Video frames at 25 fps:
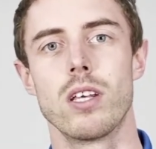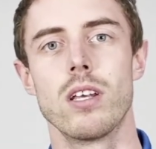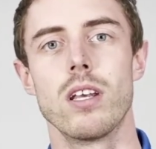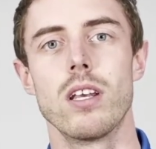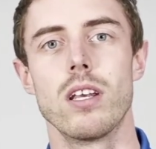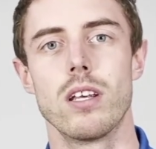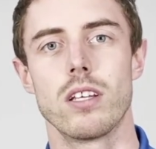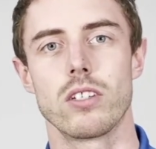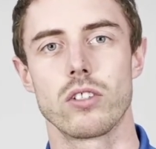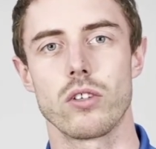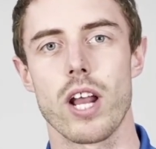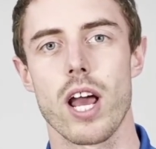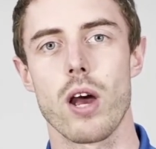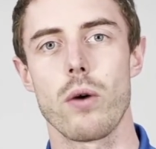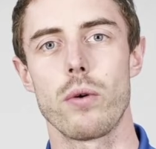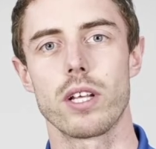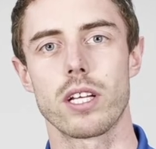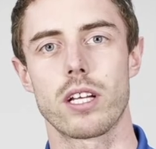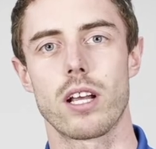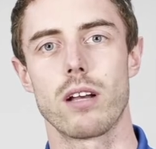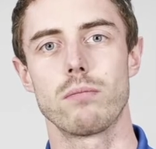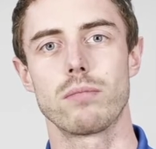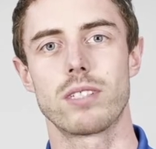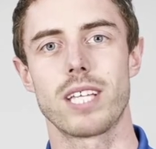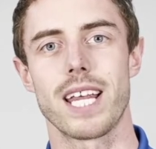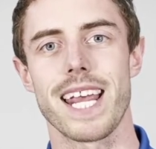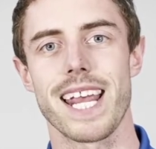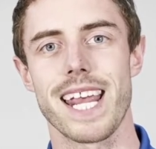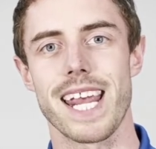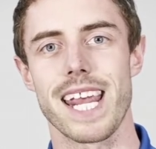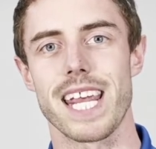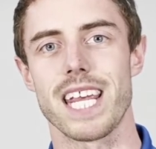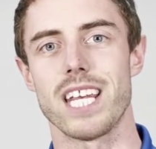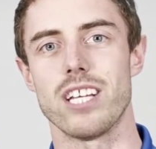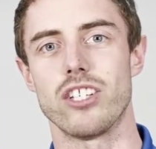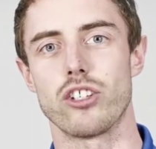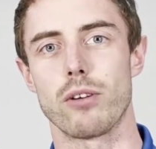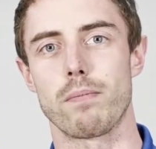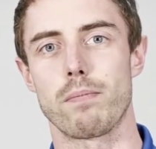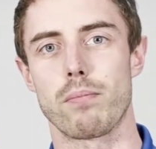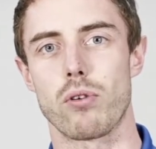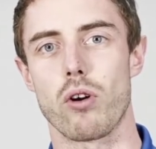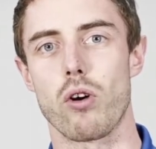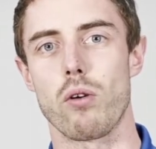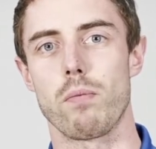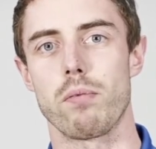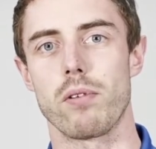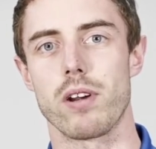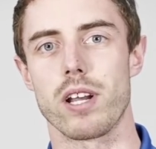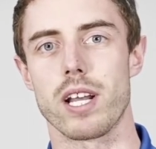So now when it comes to age
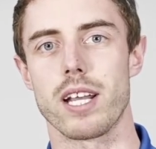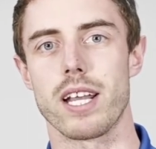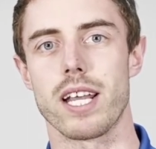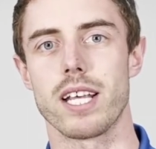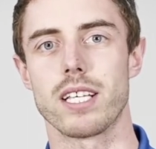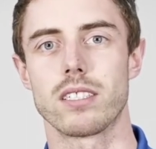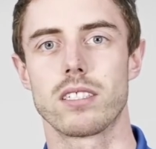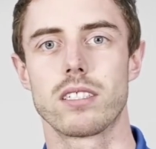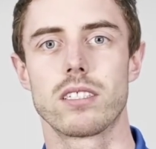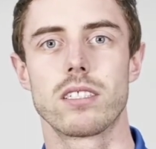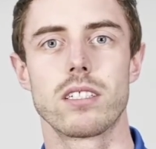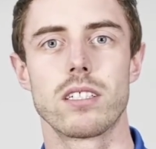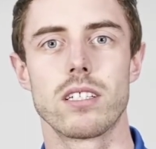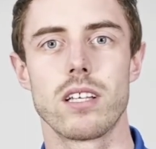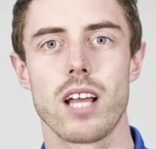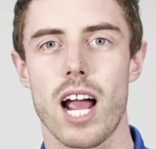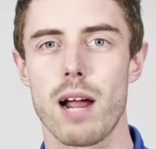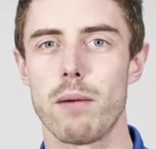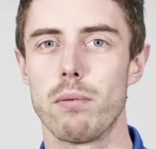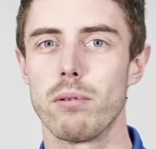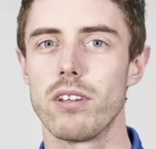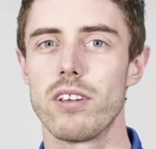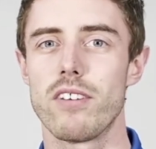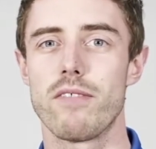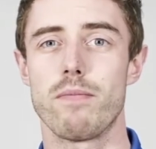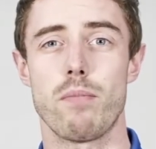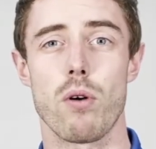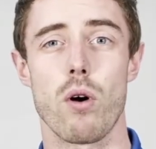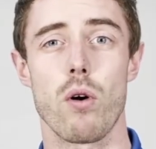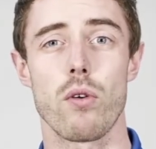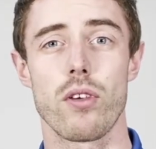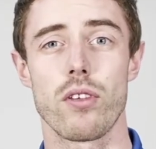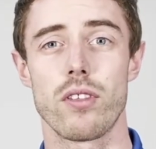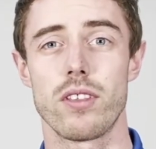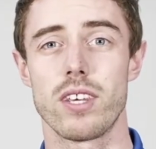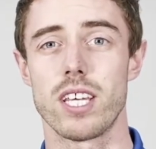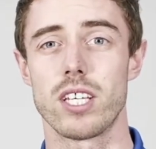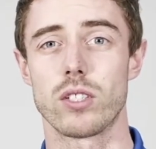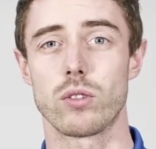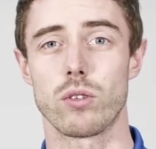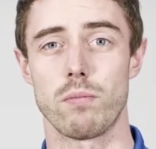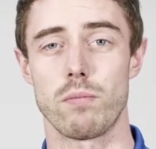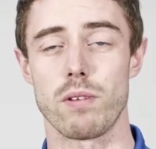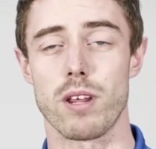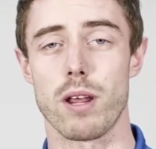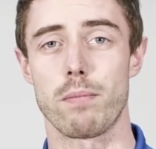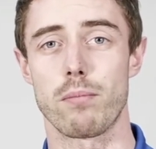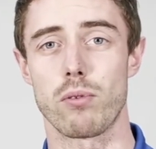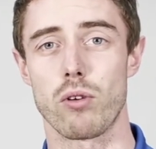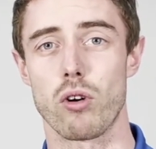appropriateness, I believe both of these would be
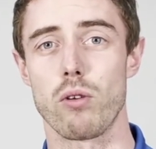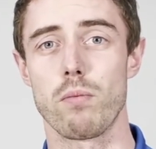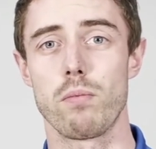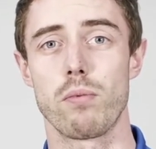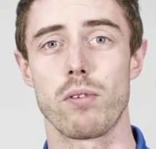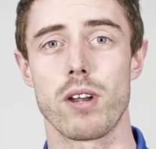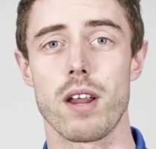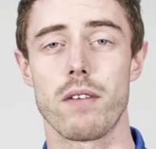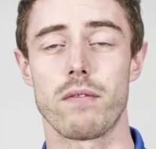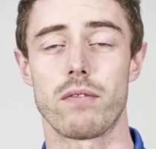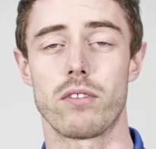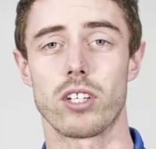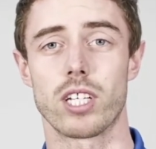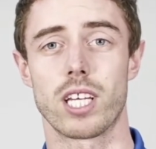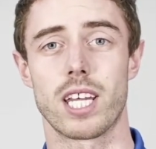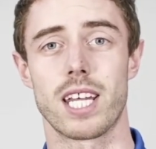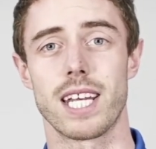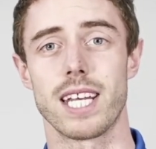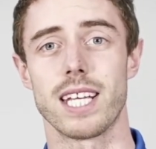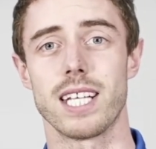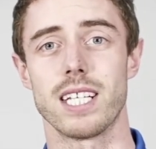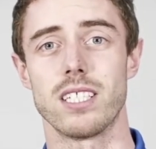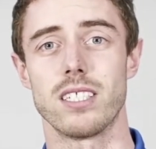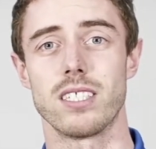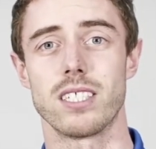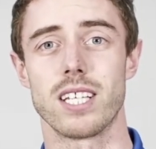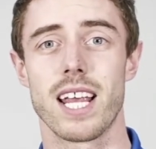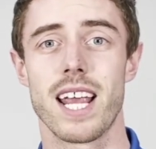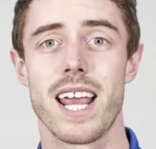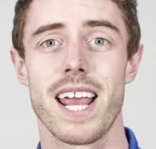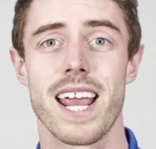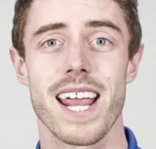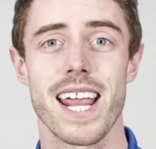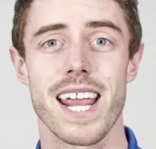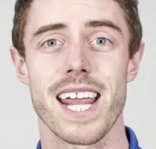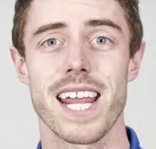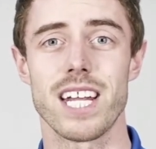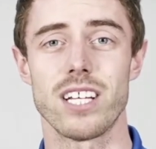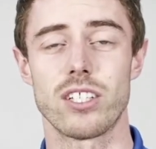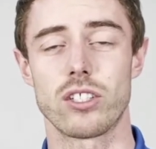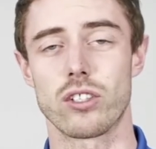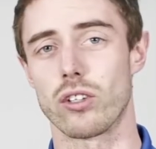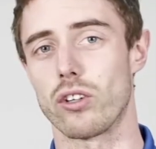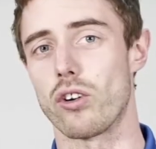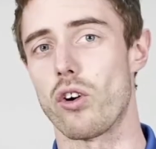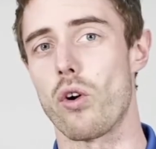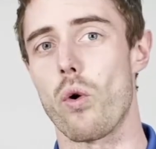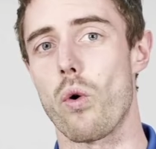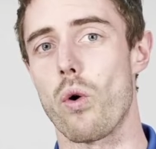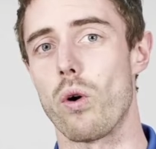appropriate for kids 8
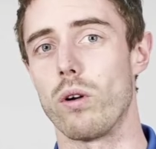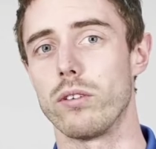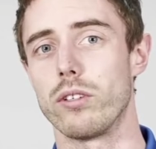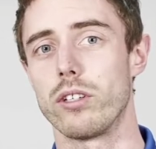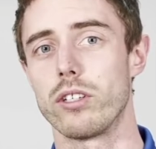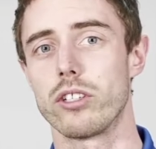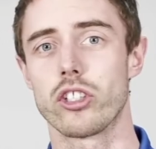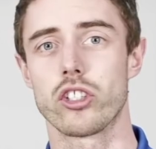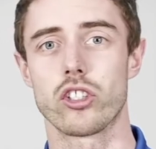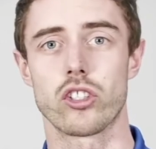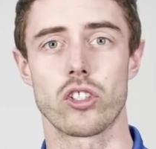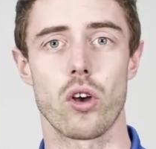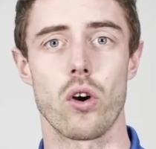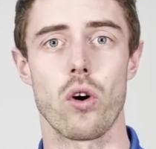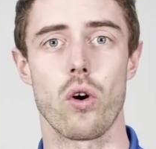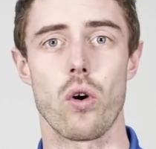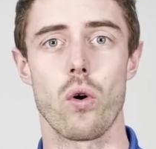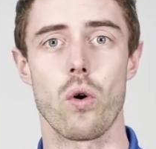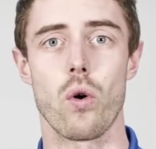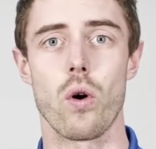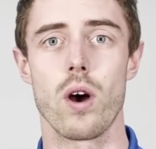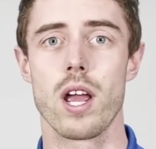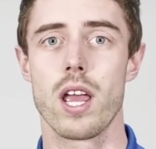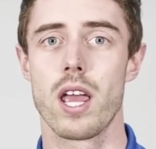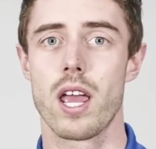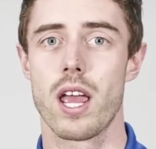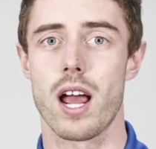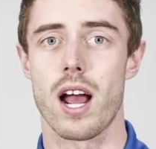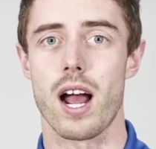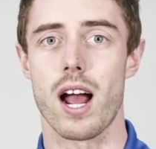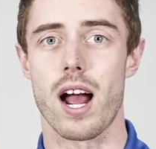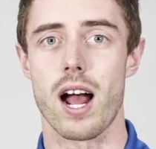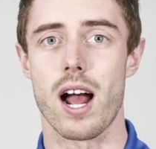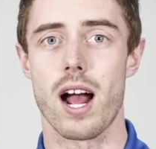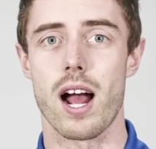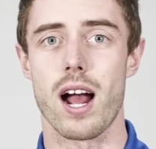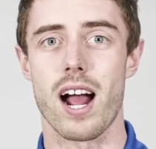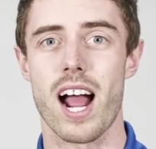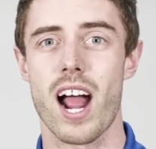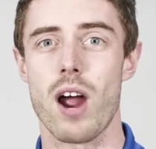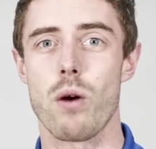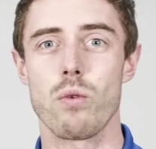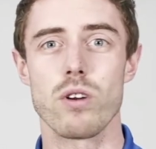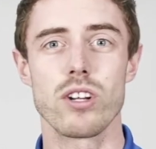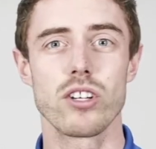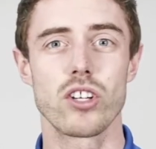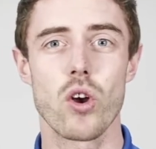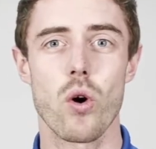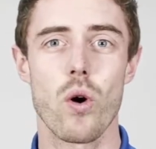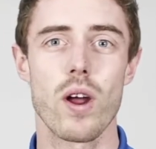or older. So I
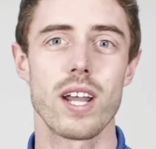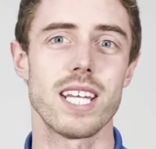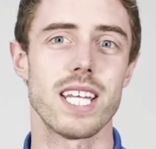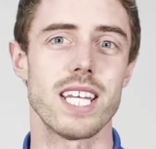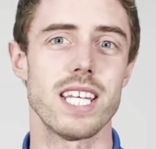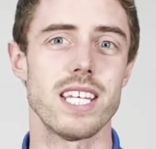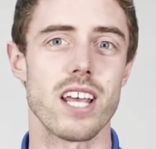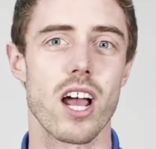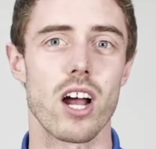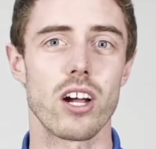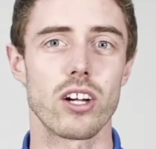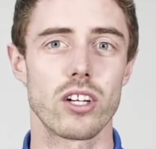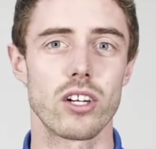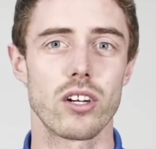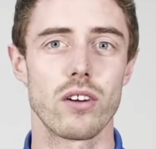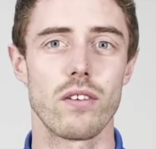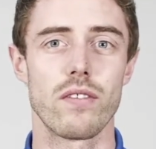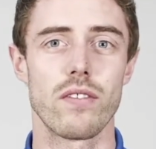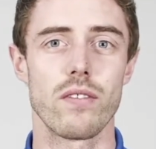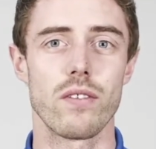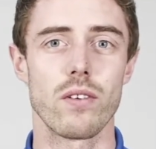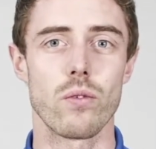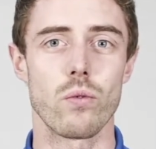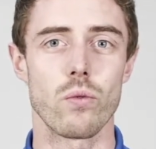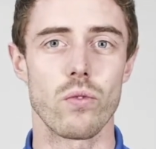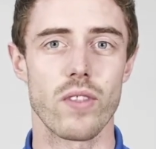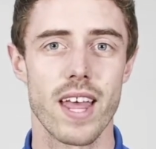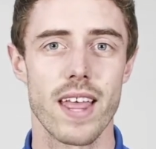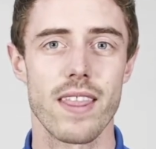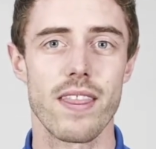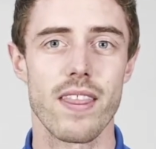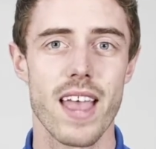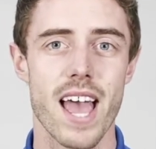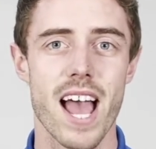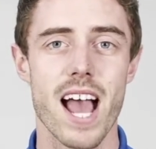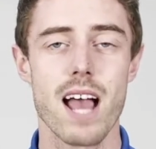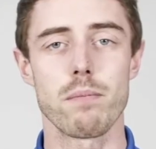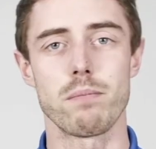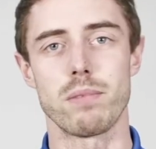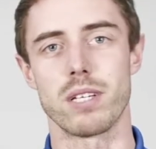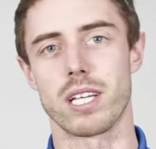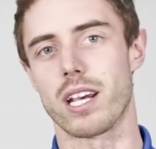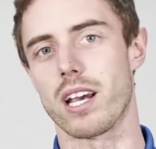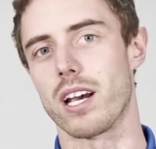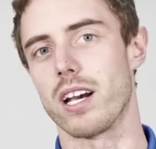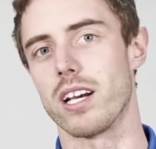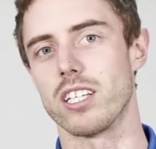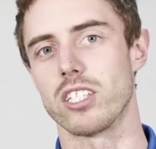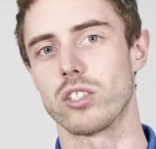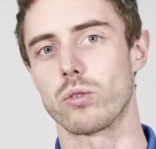wouldn't go any younger than that
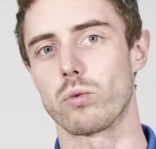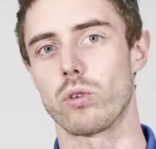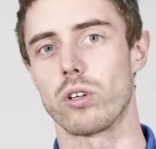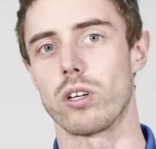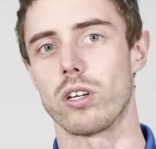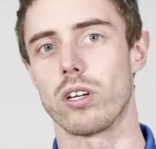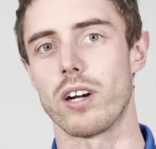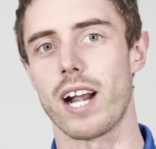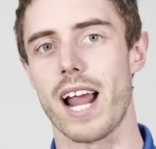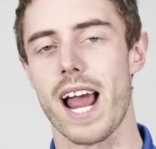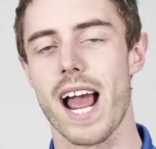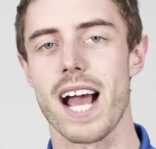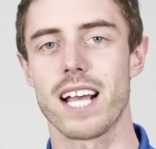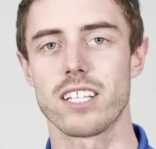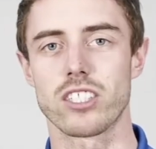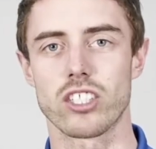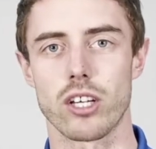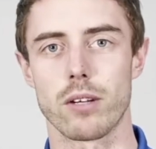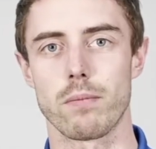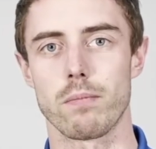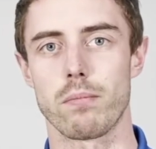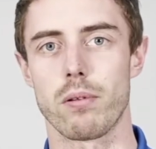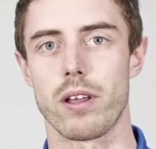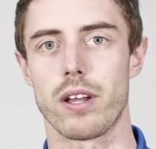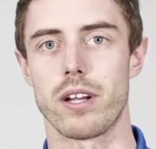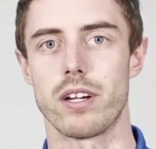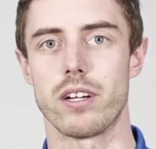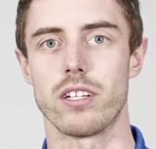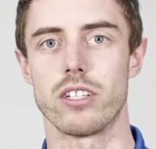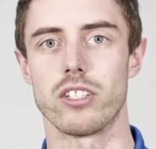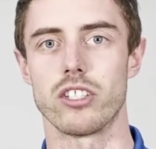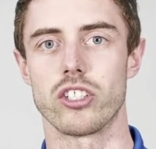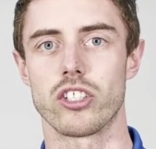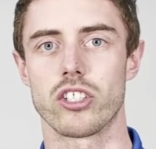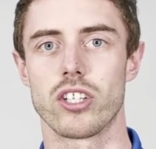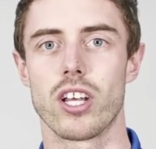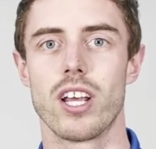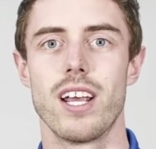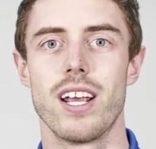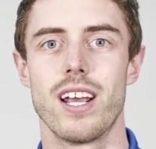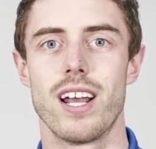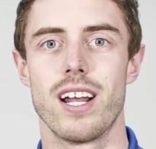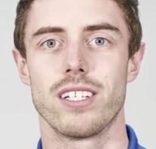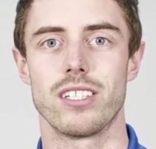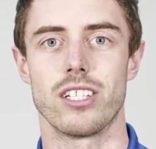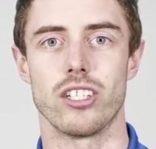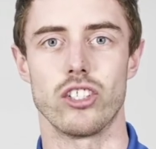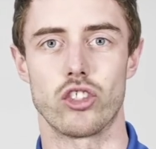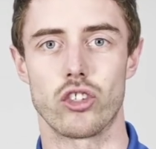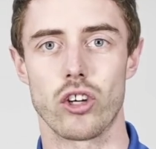because we're asking players
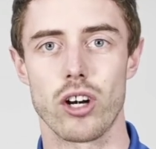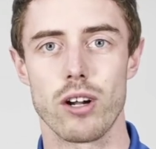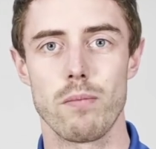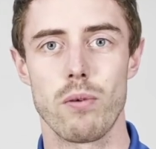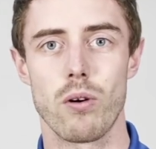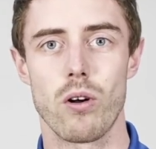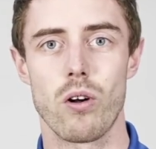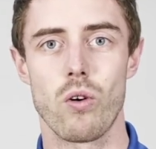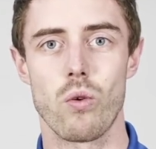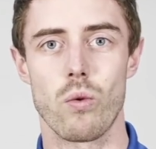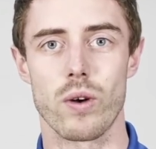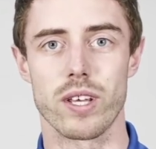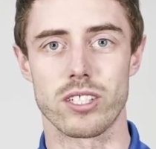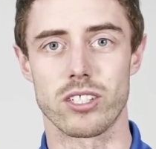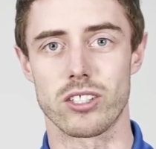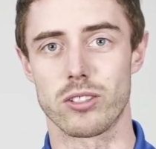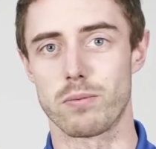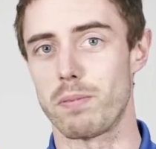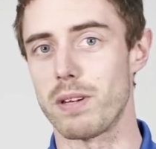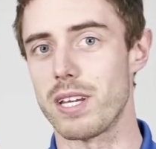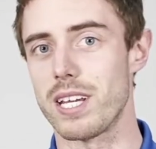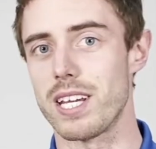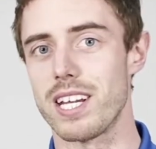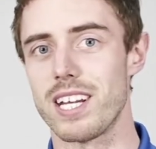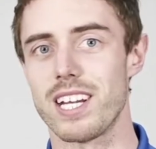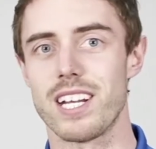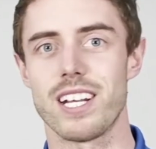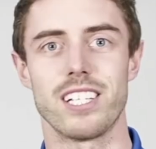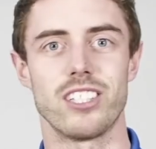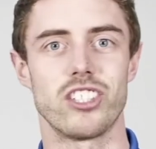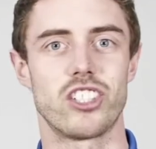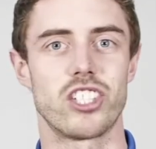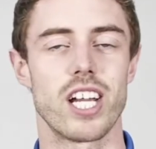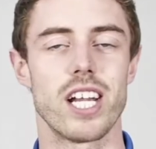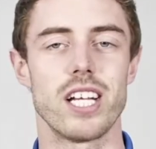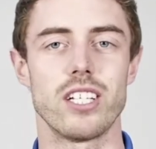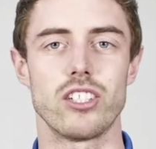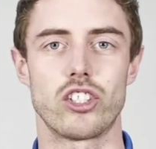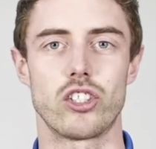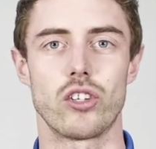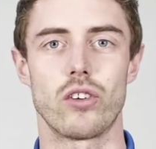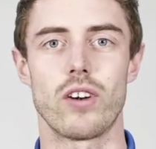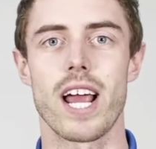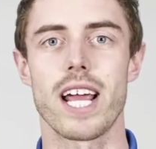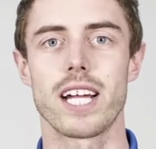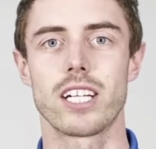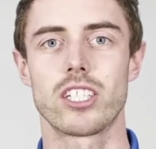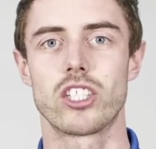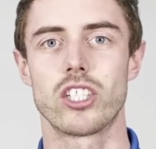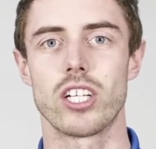to dribble with speed and change
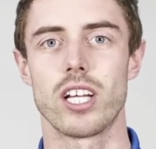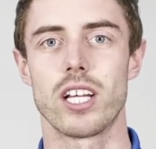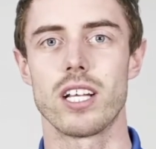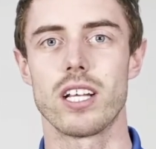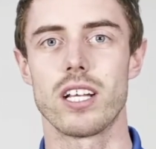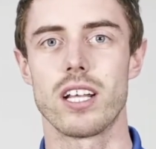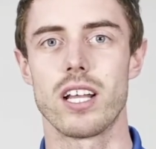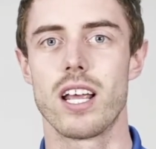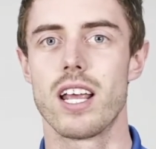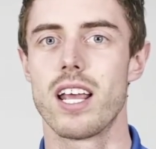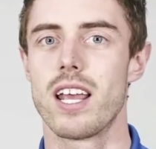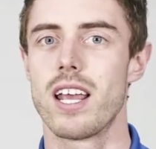direction.